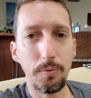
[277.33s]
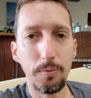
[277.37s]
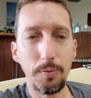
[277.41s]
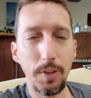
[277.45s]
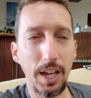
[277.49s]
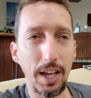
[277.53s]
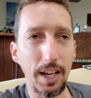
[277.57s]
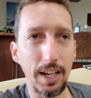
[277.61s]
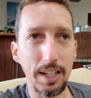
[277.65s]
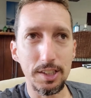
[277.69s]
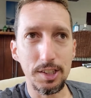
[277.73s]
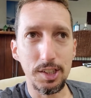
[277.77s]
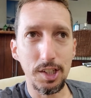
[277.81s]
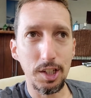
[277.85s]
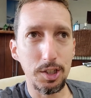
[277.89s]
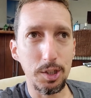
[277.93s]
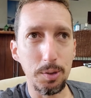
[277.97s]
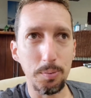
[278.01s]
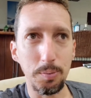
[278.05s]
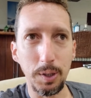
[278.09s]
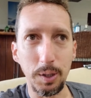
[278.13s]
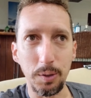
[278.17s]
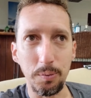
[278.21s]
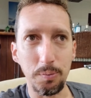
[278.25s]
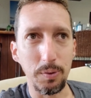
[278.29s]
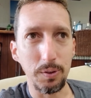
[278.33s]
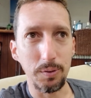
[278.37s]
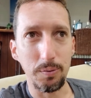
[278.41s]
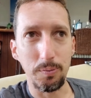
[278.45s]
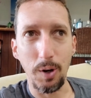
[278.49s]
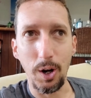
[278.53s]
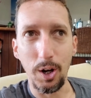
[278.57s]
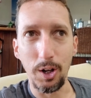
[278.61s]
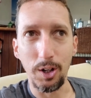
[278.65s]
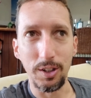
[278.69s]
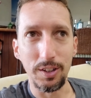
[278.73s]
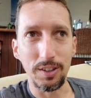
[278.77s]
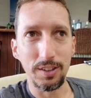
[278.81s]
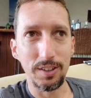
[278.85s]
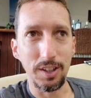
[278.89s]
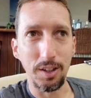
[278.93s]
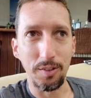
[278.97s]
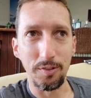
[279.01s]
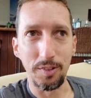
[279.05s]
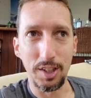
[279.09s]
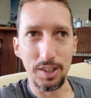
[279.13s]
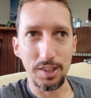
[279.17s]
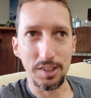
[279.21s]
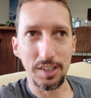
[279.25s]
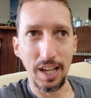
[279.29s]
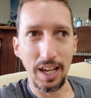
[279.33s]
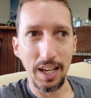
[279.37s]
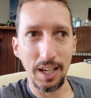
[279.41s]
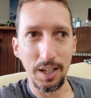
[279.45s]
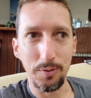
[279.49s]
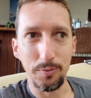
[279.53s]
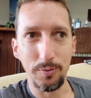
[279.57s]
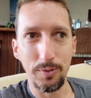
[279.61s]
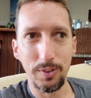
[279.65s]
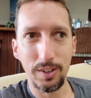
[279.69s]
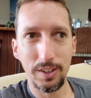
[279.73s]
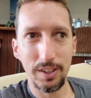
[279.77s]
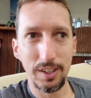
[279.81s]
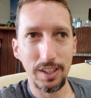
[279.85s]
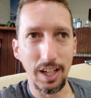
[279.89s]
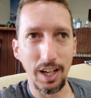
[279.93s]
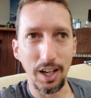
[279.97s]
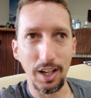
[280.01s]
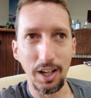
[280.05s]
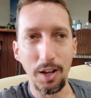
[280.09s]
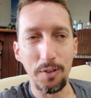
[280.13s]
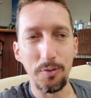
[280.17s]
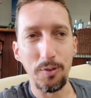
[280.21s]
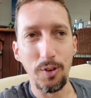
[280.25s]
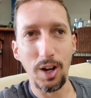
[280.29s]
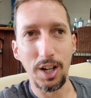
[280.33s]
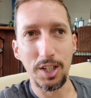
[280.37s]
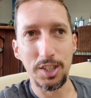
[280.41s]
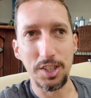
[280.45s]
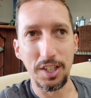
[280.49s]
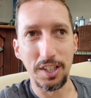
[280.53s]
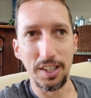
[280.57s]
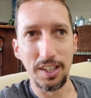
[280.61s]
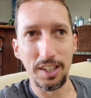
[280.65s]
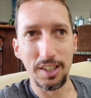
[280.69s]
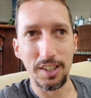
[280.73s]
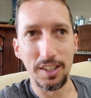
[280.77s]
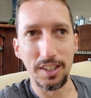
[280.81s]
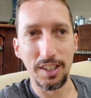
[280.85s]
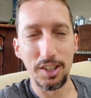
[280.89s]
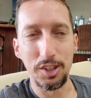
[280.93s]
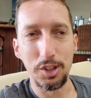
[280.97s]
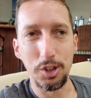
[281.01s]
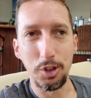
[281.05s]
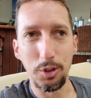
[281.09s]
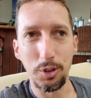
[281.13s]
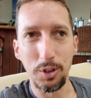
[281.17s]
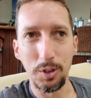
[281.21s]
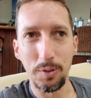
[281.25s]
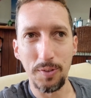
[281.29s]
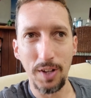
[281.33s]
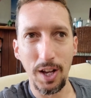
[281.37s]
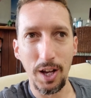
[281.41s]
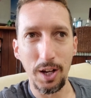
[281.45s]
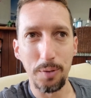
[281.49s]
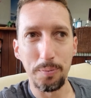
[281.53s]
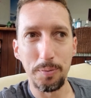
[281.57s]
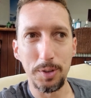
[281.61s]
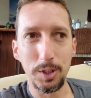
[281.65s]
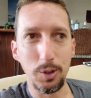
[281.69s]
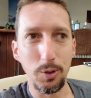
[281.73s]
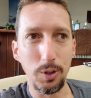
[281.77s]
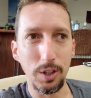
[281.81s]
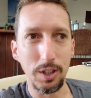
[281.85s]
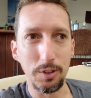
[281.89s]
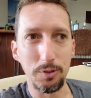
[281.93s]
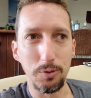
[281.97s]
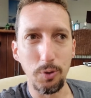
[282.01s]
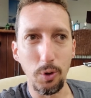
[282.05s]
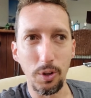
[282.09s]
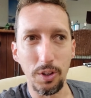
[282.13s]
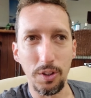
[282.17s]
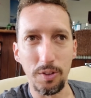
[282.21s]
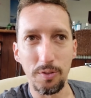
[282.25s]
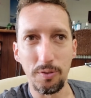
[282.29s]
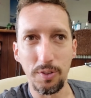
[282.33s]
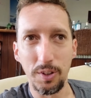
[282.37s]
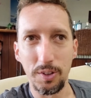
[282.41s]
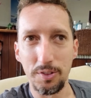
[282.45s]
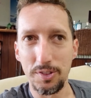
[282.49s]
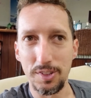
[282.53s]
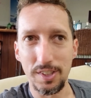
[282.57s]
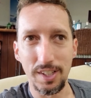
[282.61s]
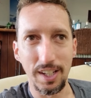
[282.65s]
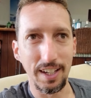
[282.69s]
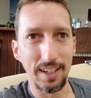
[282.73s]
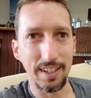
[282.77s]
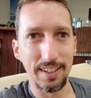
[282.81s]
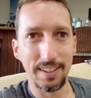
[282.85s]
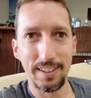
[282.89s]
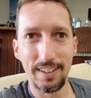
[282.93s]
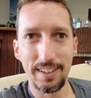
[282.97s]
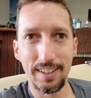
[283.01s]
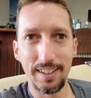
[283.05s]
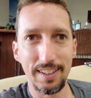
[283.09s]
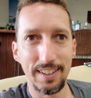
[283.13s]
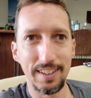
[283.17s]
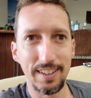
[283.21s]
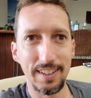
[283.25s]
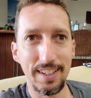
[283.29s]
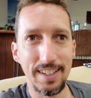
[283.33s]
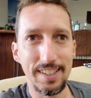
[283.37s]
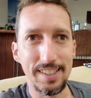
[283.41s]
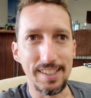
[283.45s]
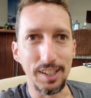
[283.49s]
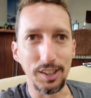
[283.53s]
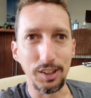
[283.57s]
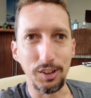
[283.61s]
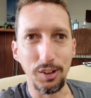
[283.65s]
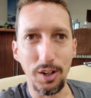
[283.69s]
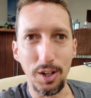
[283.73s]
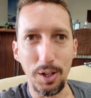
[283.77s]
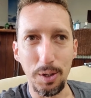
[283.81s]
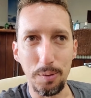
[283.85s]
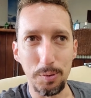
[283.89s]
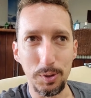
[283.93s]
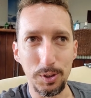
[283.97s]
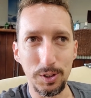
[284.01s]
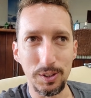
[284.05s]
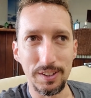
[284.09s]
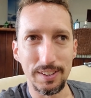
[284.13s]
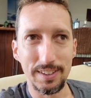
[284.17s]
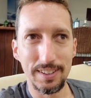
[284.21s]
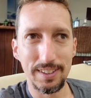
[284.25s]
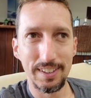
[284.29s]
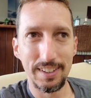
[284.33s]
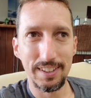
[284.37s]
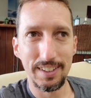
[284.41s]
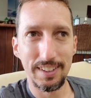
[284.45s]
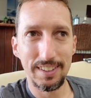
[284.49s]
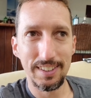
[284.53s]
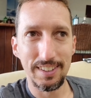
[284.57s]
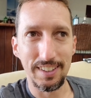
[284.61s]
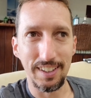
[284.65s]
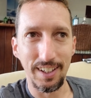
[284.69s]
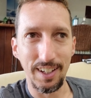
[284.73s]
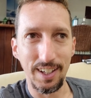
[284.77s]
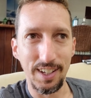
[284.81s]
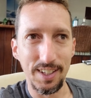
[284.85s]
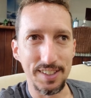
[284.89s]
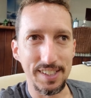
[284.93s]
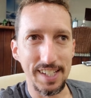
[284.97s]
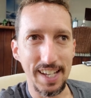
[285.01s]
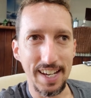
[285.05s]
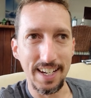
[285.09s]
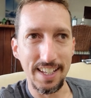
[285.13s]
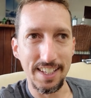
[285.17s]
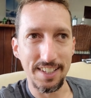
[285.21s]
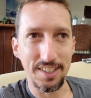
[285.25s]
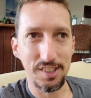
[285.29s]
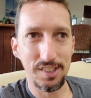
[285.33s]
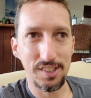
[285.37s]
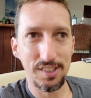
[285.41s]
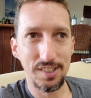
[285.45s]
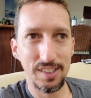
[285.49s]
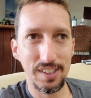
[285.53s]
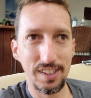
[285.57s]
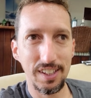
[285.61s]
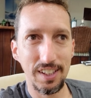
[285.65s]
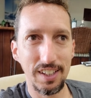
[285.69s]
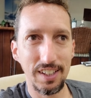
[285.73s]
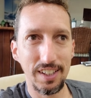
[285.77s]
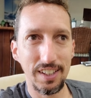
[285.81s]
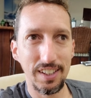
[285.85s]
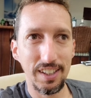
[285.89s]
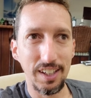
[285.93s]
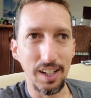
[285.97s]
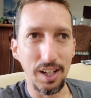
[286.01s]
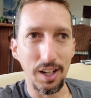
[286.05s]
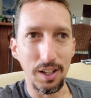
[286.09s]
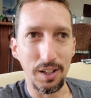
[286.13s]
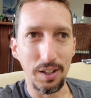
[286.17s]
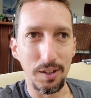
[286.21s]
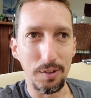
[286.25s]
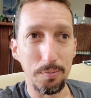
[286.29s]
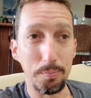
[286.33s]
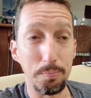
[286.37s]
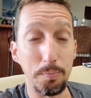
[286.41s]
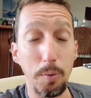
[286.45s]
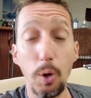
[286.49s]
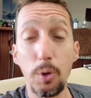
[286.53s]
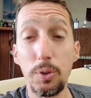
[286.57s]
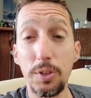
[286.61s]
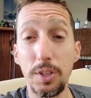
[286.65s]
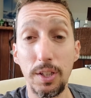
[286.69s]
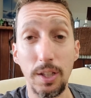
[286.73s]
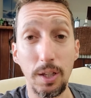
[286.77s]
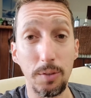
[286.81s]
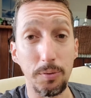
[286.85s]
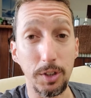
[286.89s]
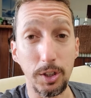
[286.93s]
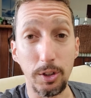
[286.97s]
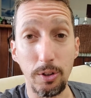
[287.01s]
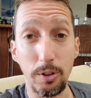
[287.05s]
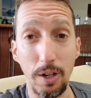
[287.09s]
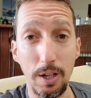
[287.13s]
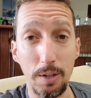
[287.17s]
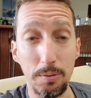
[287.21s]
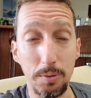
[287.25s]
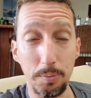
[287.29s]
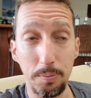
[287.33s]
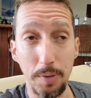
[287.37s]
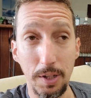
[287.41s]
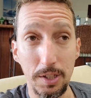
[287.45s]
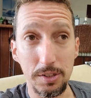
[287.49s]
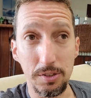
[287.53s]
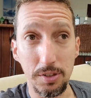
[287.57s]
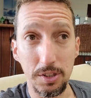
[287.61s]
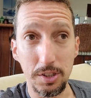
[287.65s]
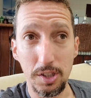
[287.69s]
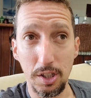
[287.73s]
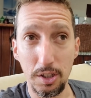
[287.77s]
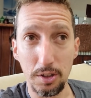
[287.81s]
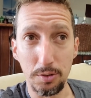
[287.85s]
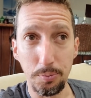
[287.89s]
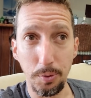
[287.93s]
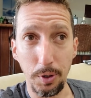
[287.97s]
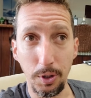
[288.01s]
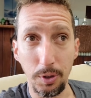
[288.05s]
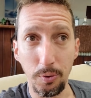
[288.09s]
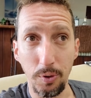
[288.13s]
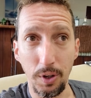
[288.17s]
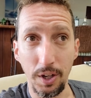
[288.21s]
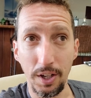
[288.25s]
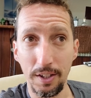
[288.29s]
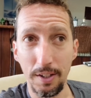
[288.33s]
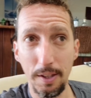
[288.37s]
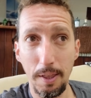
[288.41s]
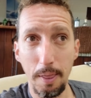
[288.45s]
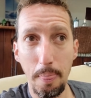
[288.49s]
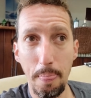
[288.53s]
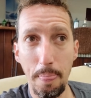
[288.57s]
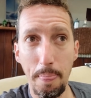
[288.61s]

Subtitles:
man, it's such a big part of this game. I'm watching the two of them now in between the fourth and fifth set. It's incredible tennis. Both of them incredibly mentally tough, by the way.